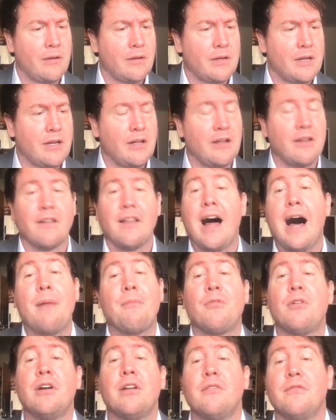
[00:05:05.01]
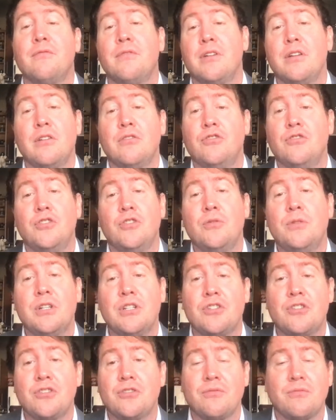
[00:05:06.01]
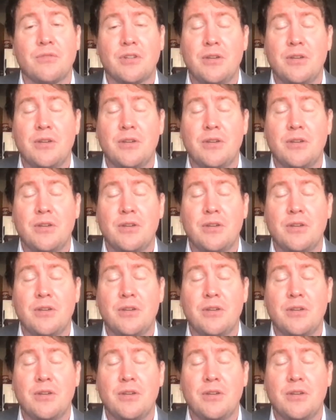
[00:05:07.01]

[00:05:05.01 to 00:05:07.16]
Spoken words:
conglomerate of Jewish